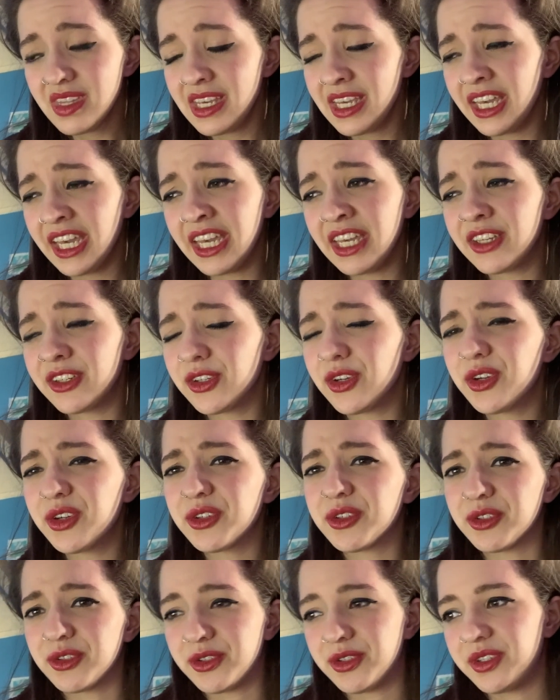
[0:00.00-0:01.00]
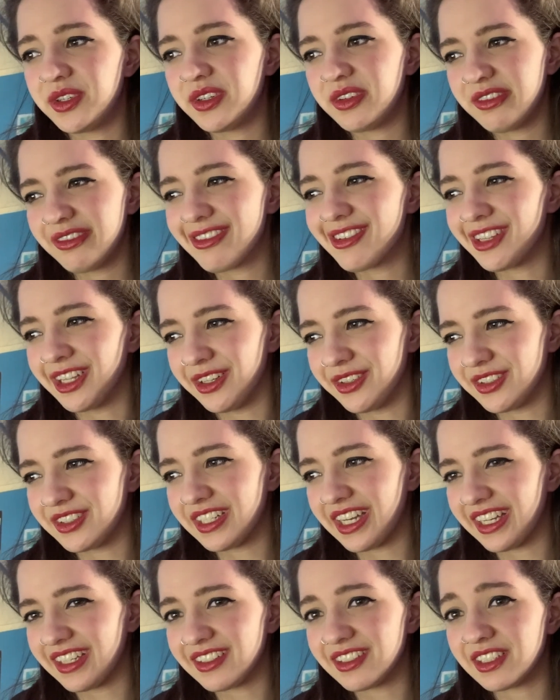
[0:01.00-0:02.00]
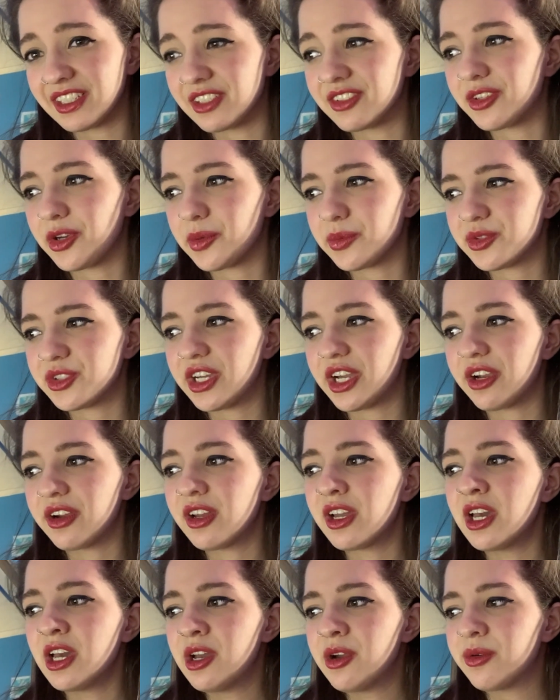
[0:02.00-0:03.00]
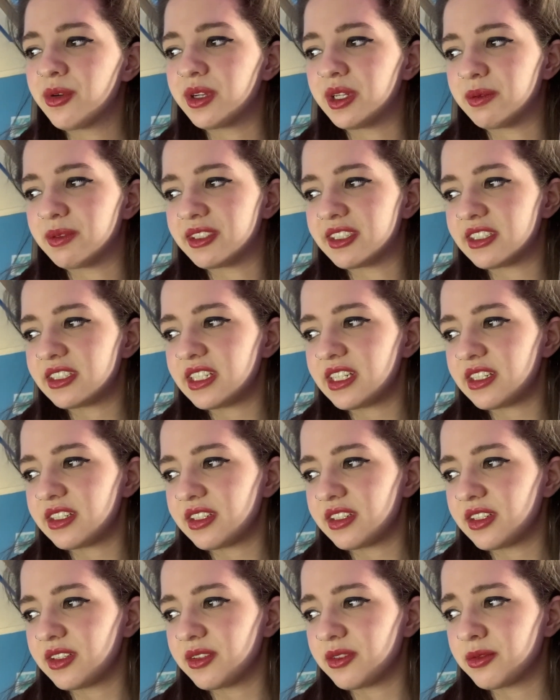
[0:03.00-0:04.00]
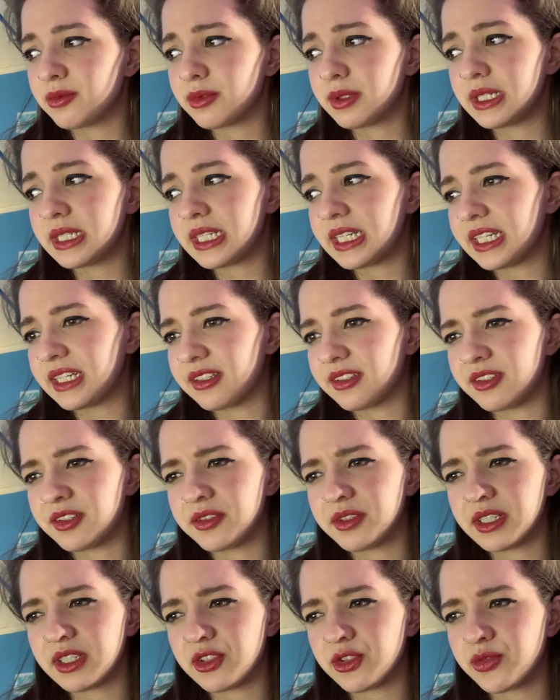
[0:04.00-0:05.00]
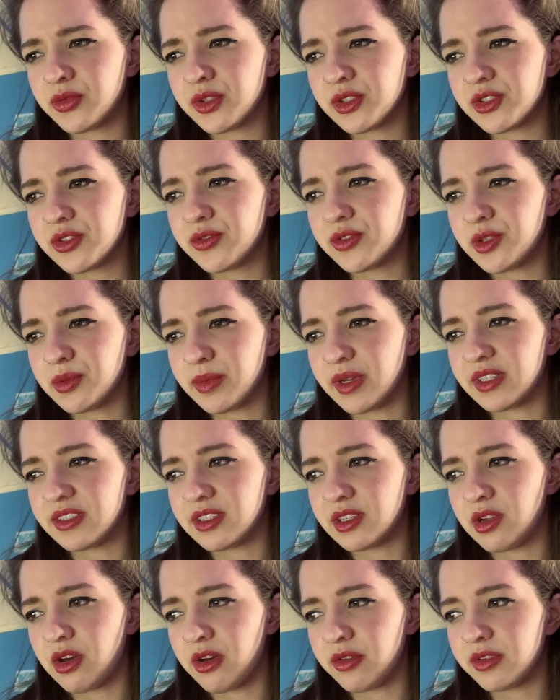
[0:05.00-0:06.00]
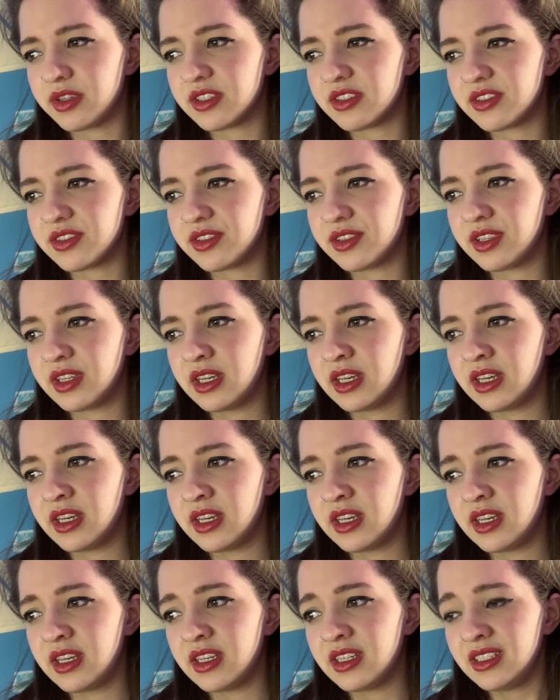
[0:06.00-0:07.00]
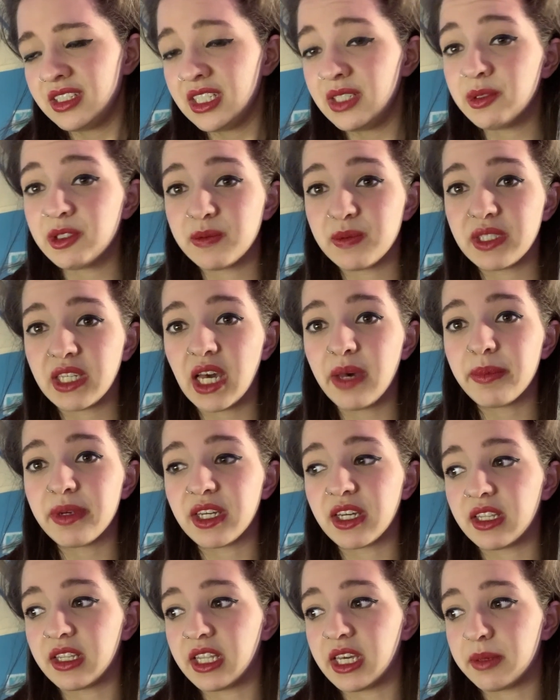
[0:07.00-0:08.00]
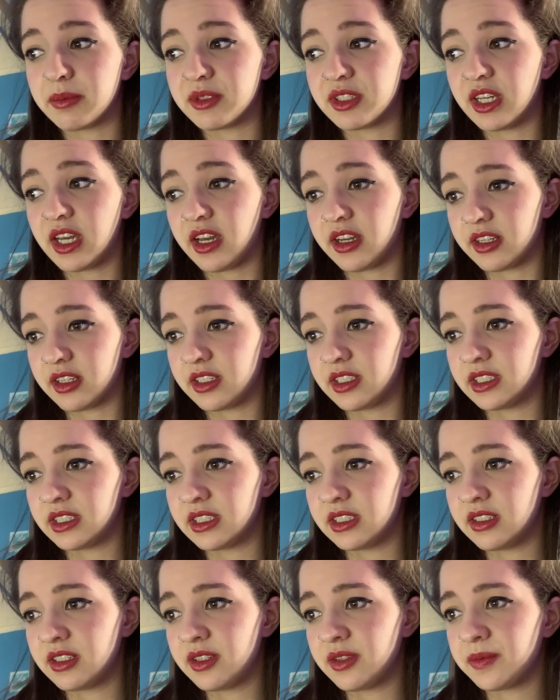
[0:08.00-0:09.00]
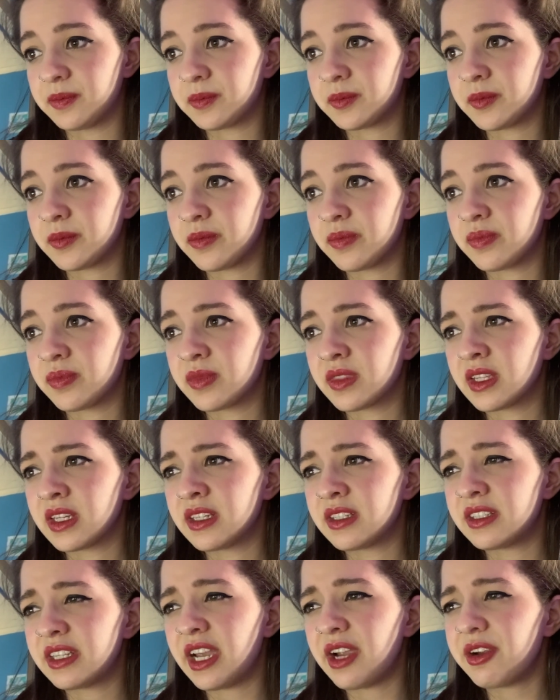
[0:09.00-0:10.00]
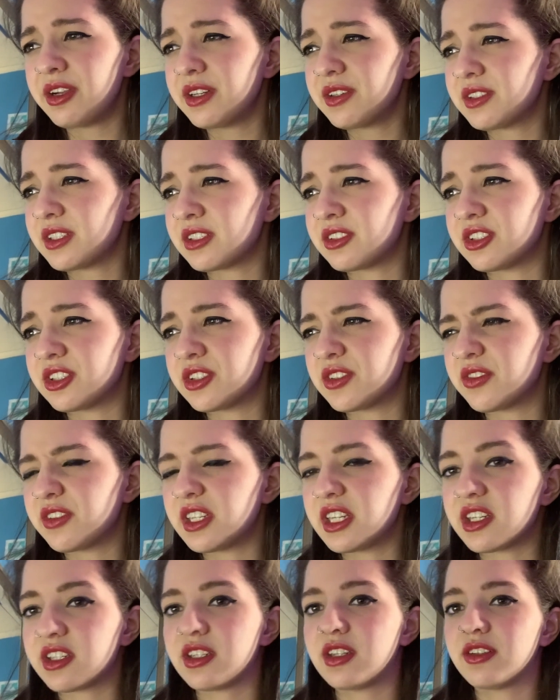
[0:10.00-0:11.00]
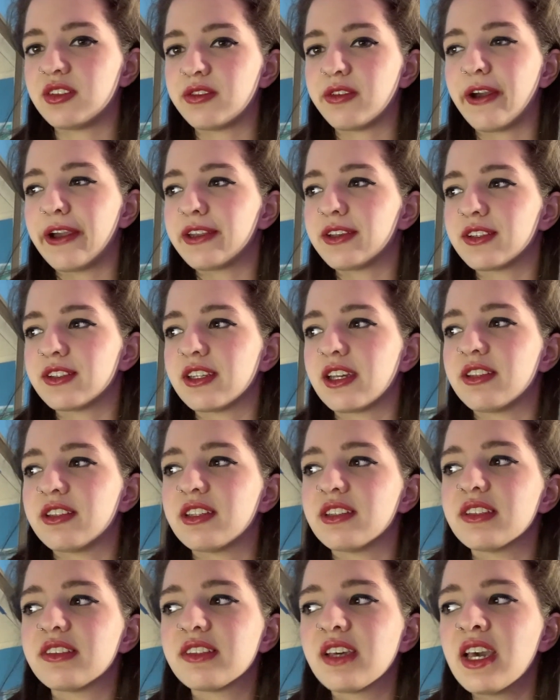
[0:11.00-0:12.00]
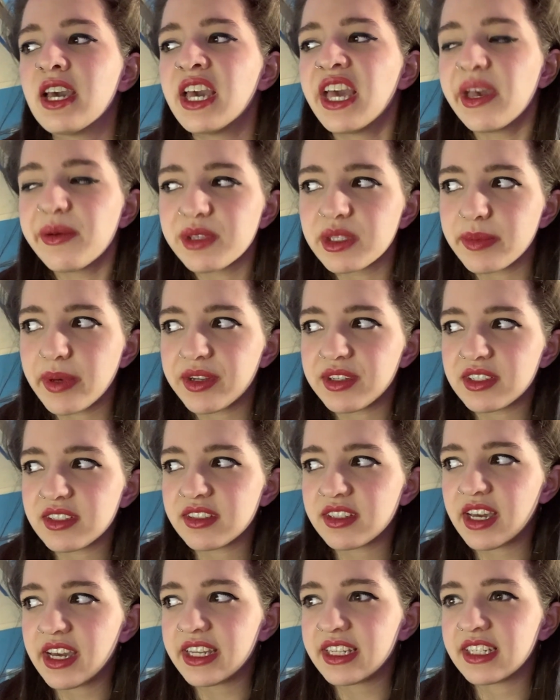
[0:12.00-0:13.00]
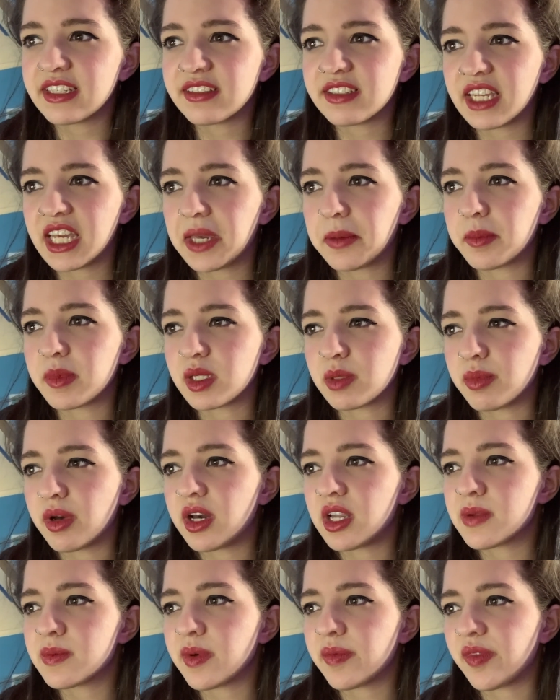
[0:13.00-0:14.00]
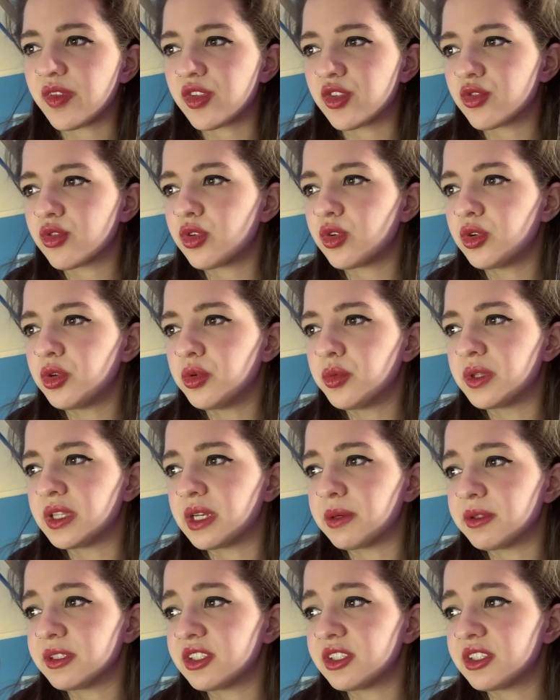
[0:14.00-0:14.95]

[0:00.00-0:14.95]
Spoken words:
He yearned for those nights in his armchair where he would sit, reading during his first few months in office. He was becoming a lame duck. Tarios had just finished his final sentence. It was about to sign his name at the bottom of the scroll when there was a